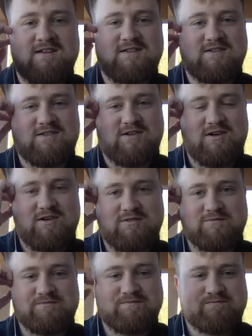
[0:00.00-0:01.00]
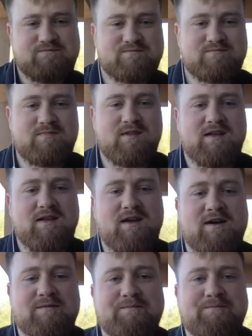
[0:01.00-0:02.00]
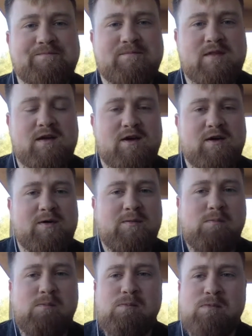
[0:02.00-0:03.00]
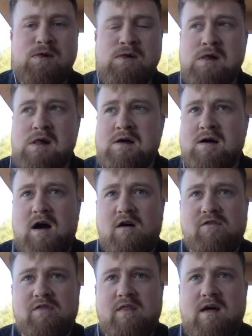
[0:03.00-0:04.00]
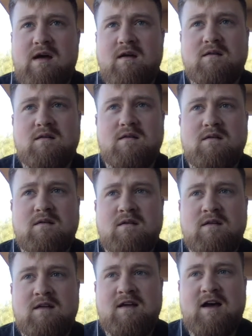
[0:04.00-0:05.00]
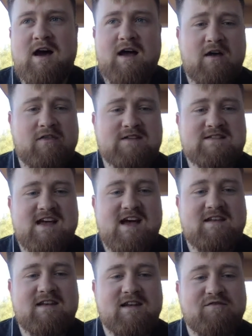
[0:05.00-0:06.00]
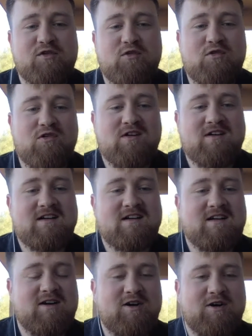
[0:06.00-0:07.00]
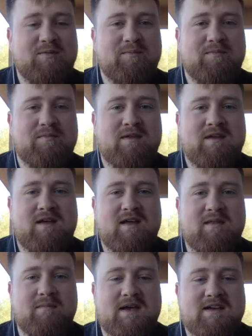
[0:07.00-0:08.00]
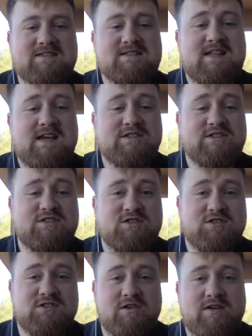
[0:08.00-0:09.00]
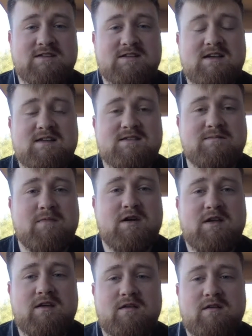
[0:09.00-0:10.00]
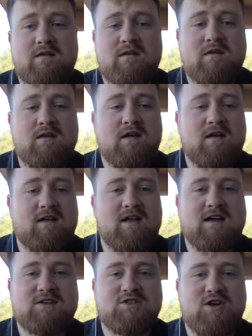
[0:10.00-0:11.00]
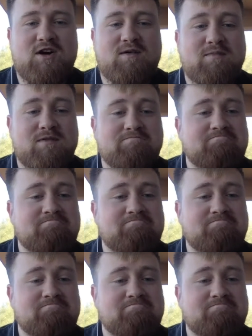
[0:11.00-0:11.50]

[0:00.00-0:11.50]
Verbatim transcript: So yeah, other than that, I understand if you're in the beginning stages, you're just looking to get some money and cash up.